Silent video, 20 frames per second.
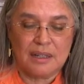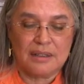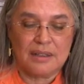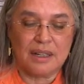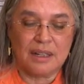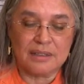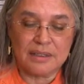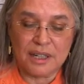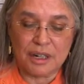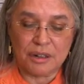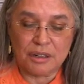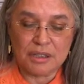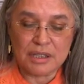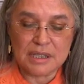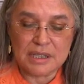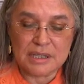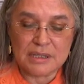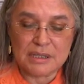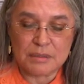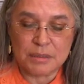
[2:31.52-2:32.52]
The Ontario
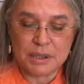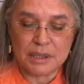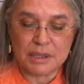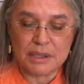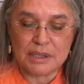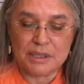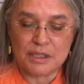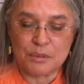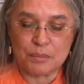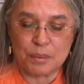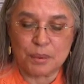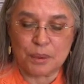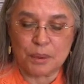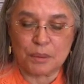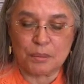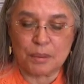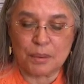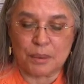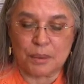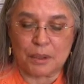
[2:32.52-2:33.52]
Disability
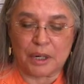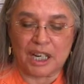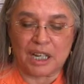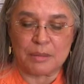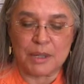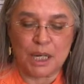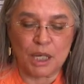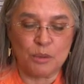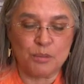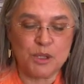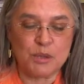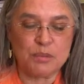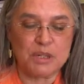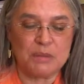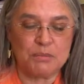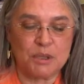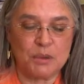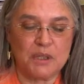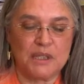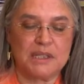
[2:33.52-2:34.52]
Support Program helps
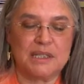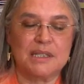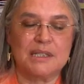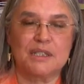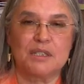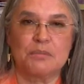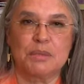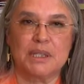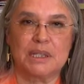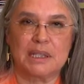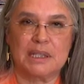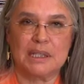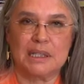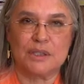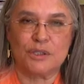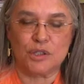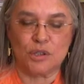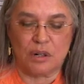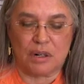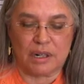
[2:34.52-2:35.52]
people with
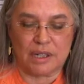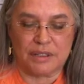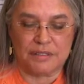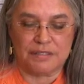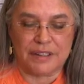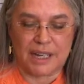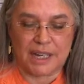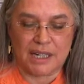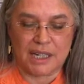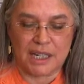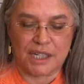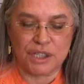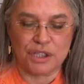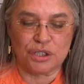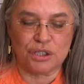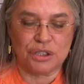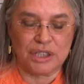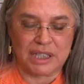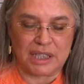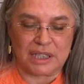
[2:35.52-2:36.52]
disabilities who are in
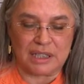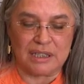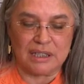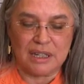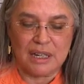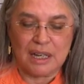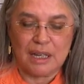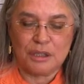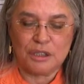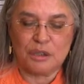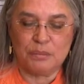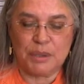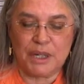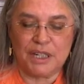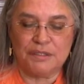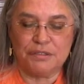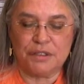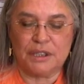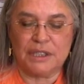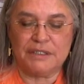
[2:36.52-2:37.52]
financial need to
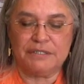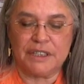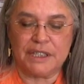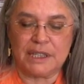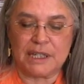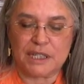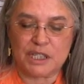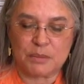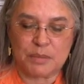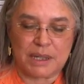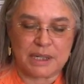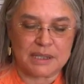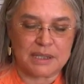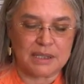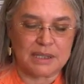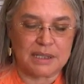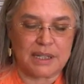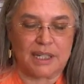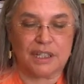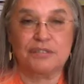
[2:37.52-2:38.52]
pay for living
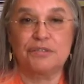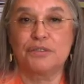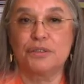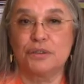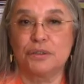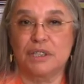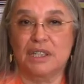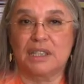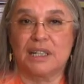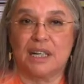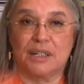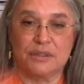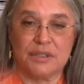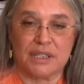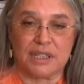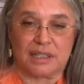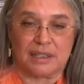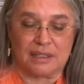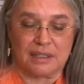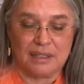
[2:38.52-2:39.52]
expenses like food and
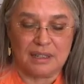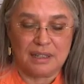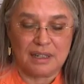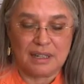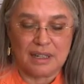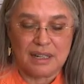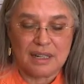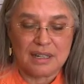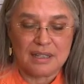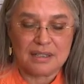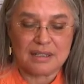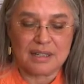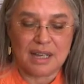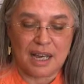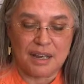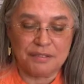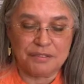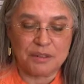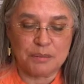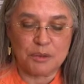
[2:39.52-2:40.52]
housing.
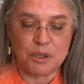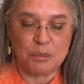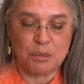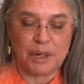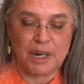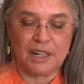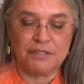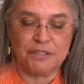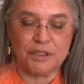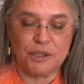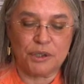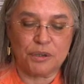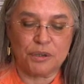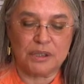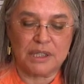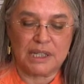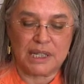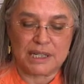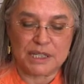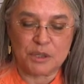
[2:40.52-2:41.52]
Staff from the Brantford
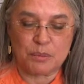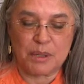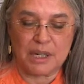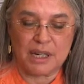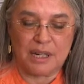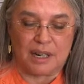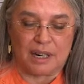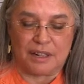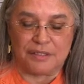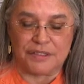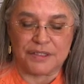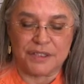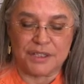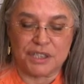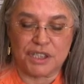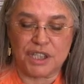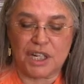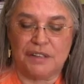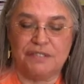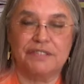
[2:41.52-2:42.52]
ODSP
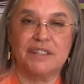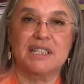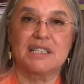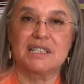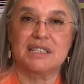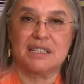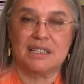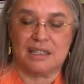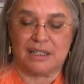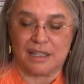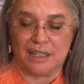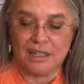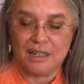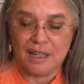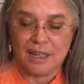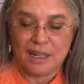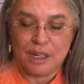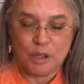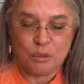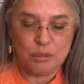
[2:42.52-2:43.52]
office, Jeff and Cindy,
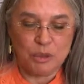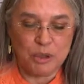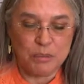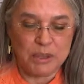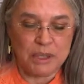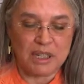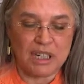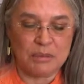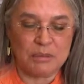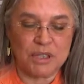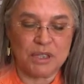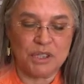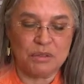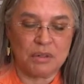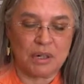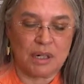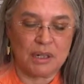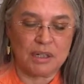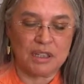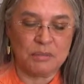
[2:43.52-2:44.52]
will be coming
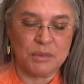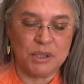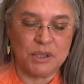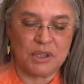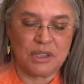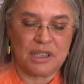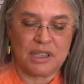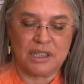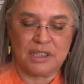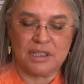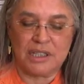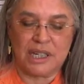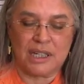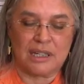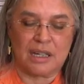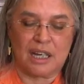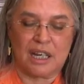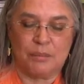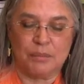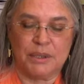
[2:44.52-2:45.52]
to our community to
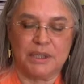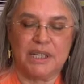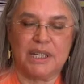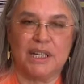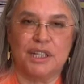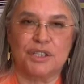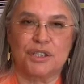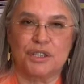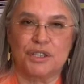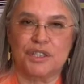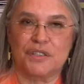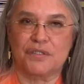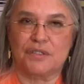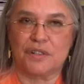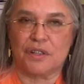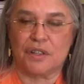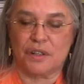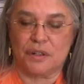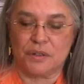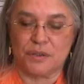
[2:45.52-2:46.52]
take applications
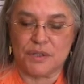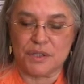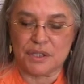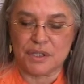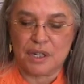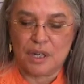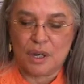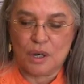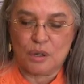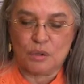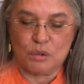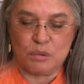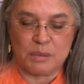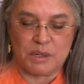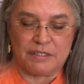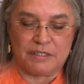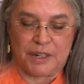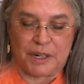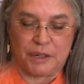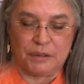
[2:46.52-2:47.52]
for those who
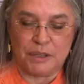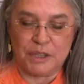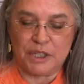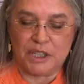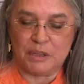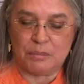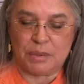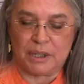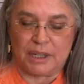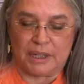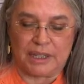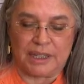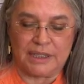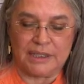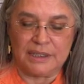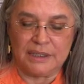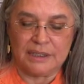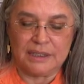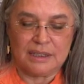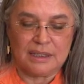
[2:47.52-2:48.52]
have already
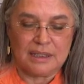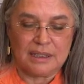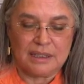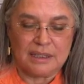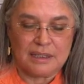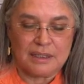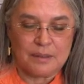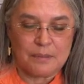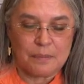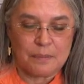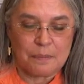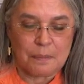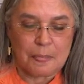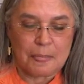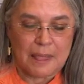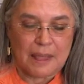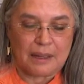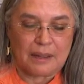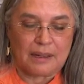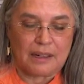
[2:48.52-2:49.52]
applied.
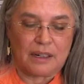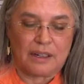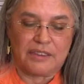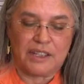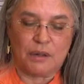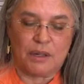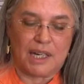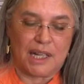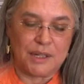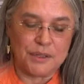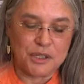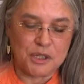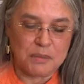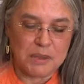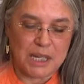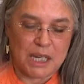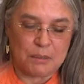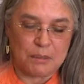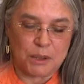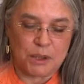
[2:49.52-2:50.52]
They will also
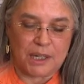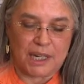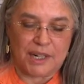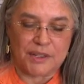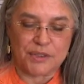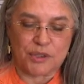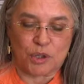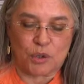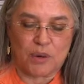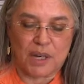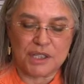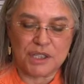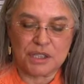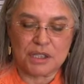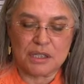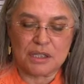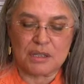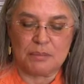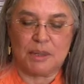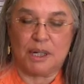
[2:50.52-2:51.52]
be able to answer
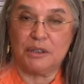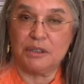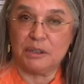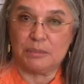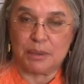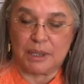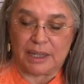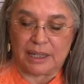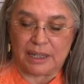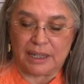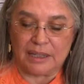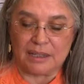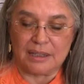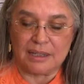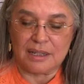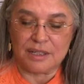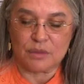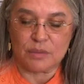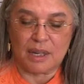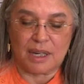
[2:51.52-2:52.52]
questions about
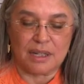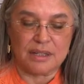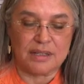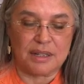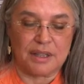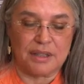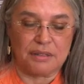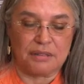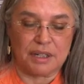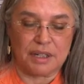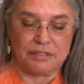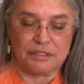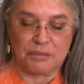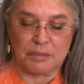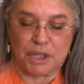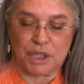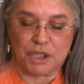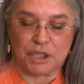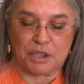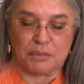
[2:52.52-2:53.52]
applying as well as other
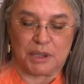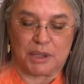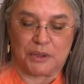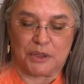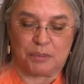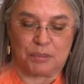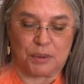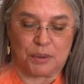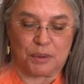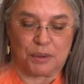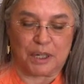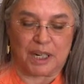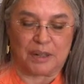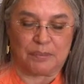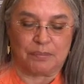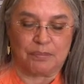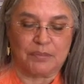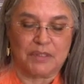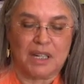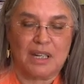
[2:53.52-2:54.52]
information about the program.